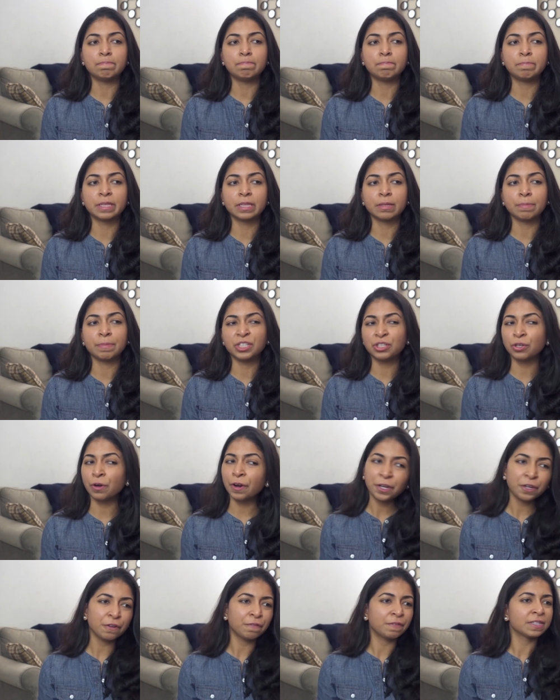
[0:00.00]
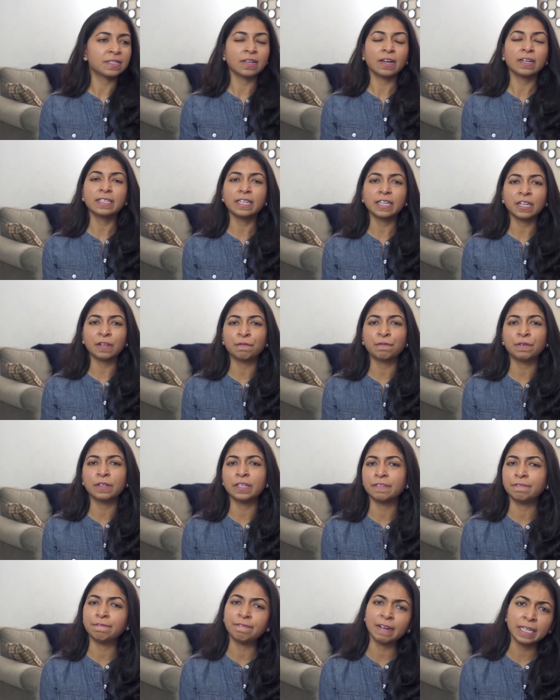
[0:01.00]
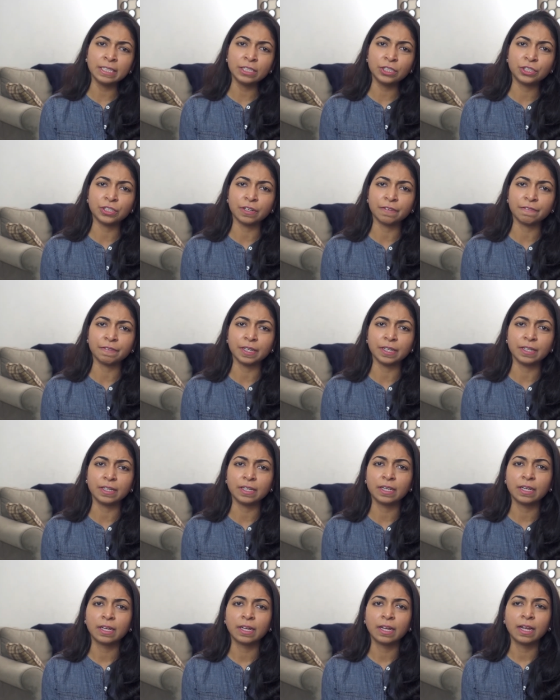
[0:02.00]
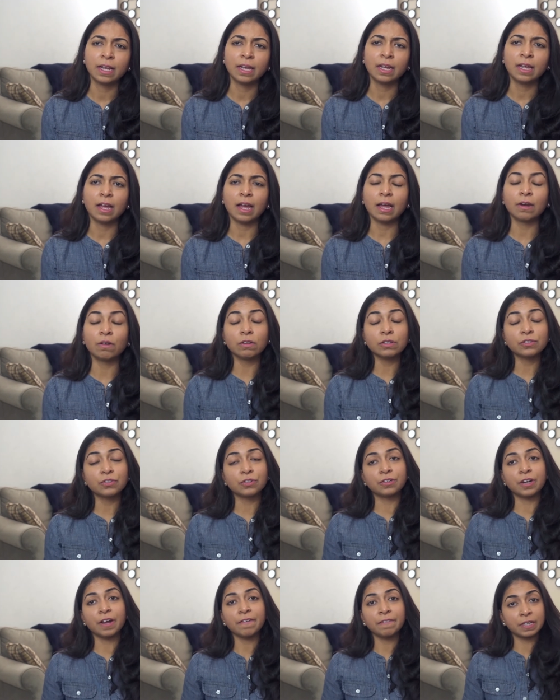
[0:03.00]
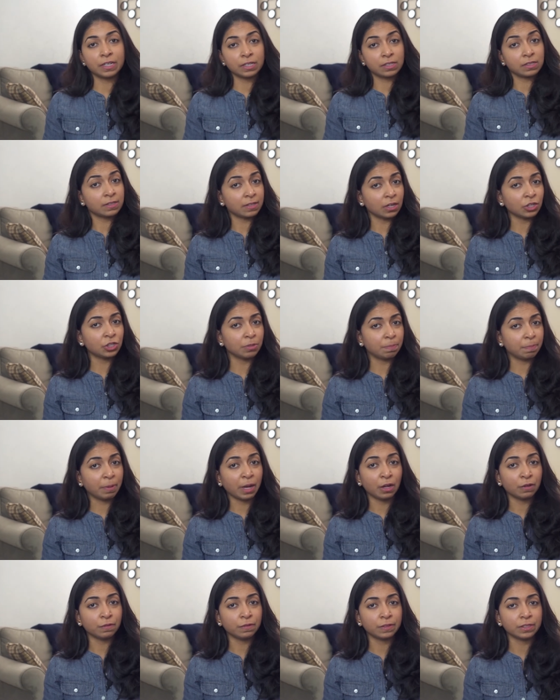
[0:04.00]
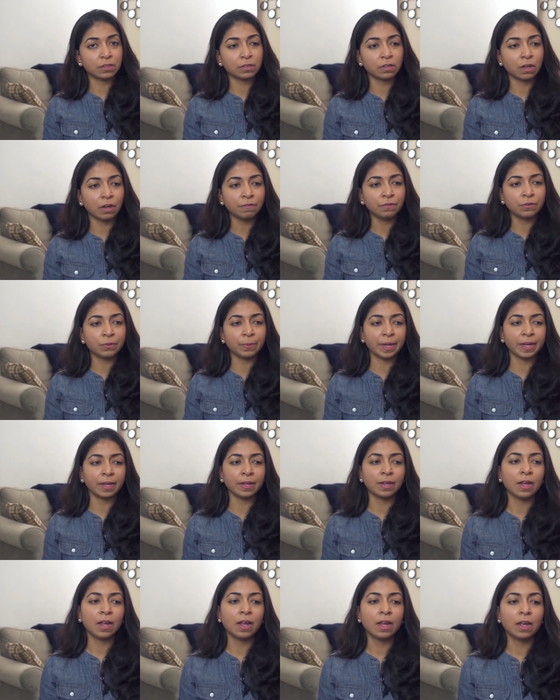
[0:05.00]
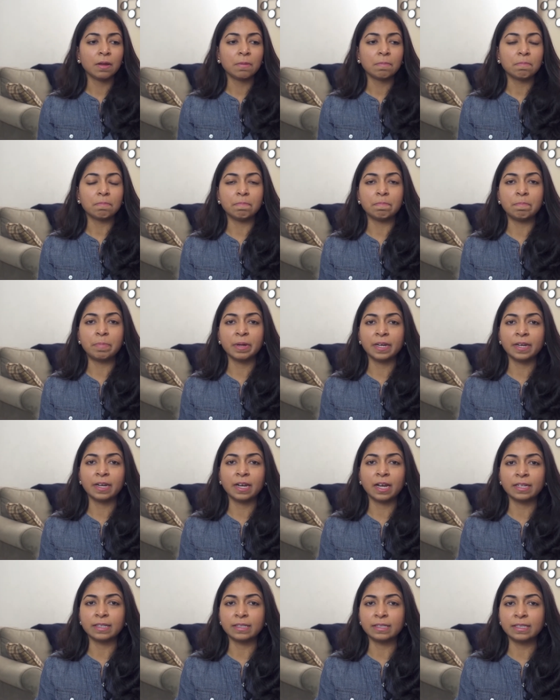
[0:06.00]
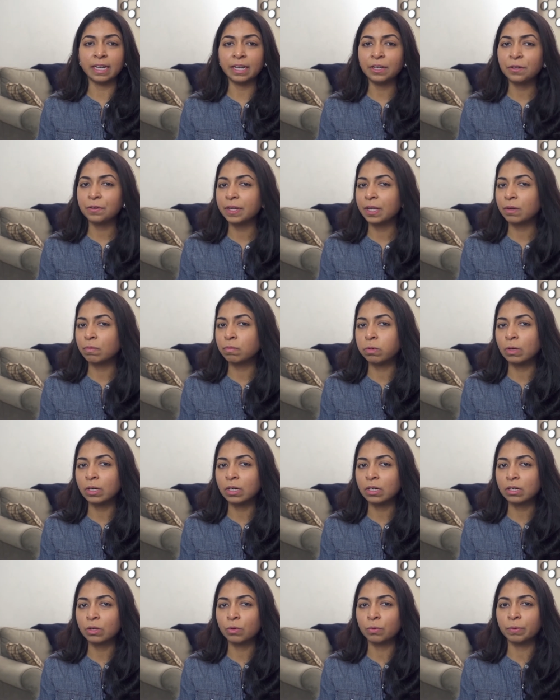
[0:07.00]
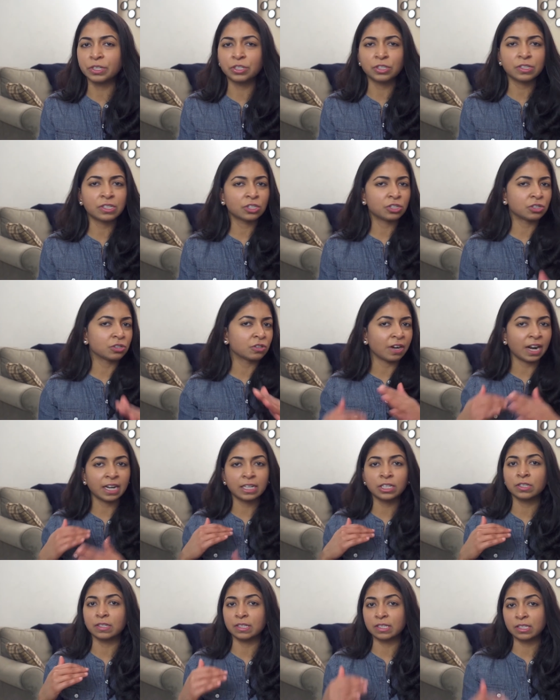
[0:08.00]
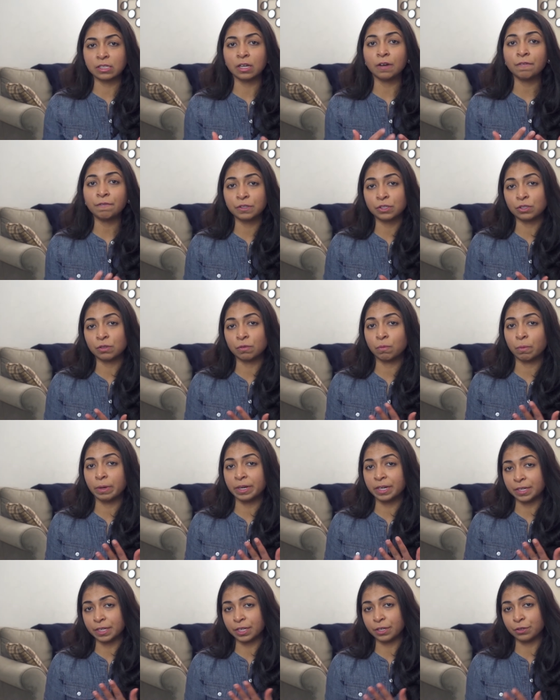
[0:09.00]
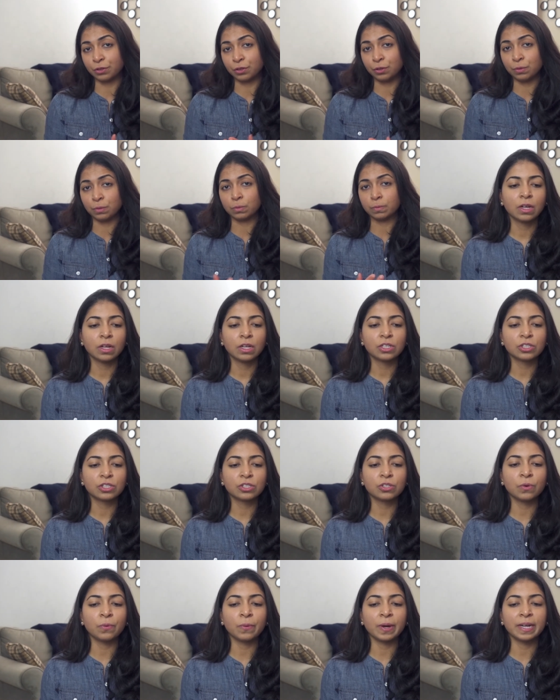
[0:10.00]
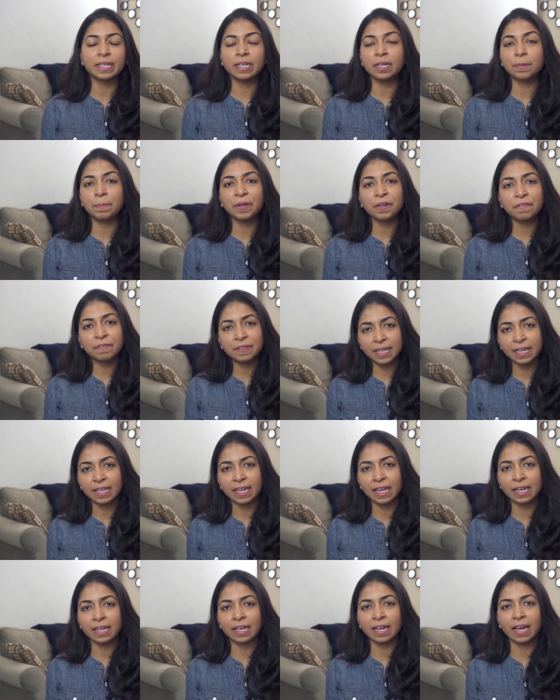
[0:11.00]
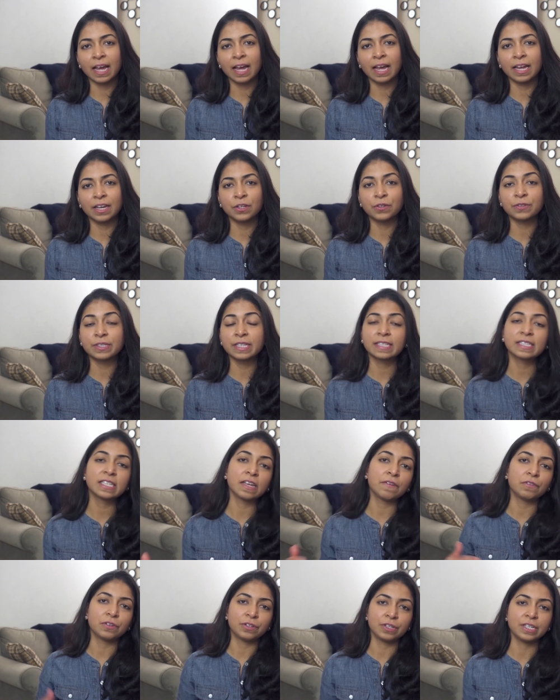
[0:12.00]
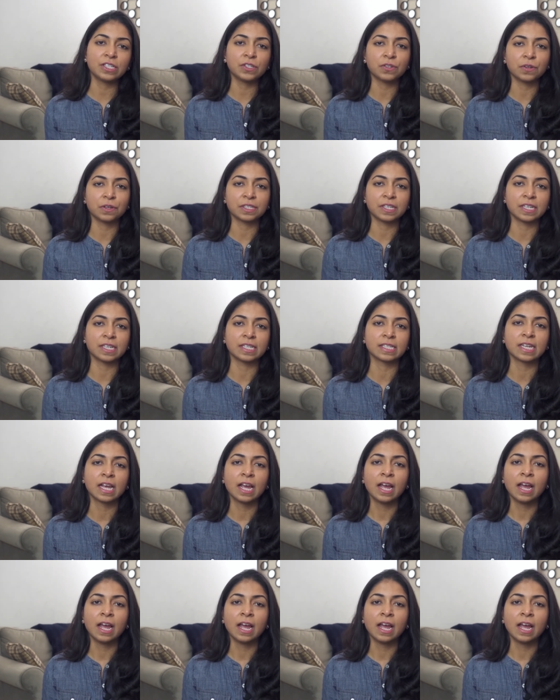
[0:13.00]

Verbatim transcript: but the majority of us aren't taking full advantage of it. And also Revit is such a powerful software, but in our day-to-day work, we're just scratching the surface of what it can do. So I did a bit of digging and using several resources,